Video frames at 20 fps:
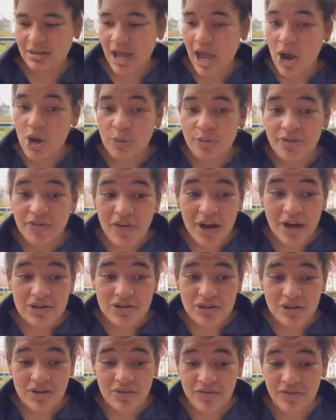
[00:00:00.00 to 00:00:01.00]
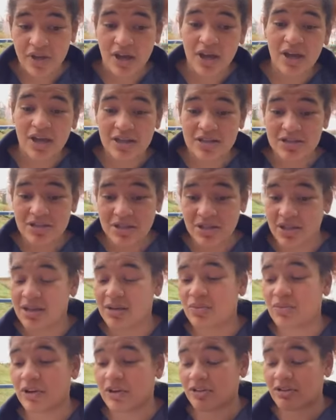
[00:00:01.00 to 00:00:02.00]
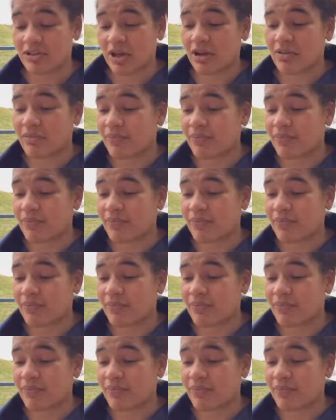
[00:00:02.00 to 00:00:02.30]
I hope you've heard all of that, actually, with